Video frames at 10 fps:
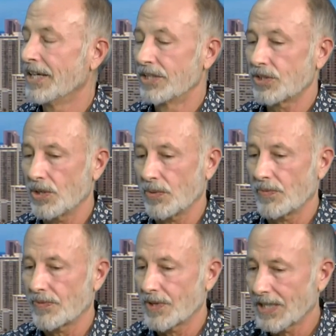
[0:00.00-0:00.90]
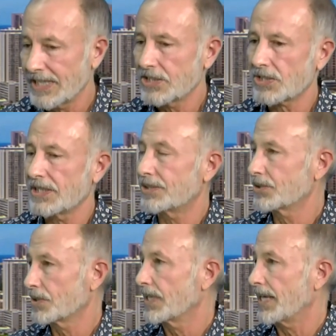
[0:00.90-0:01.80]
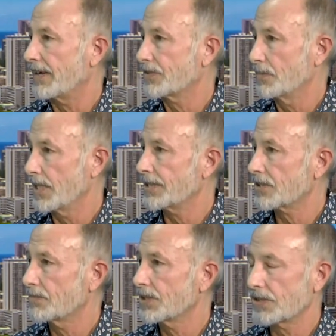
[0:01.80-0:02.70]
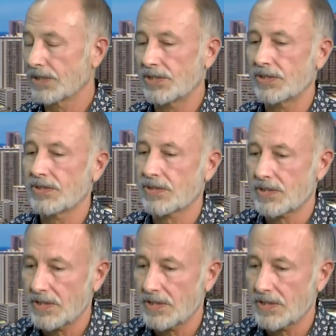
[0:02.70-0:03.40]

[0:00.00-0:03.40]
So the legislature is going to have to make some decisions.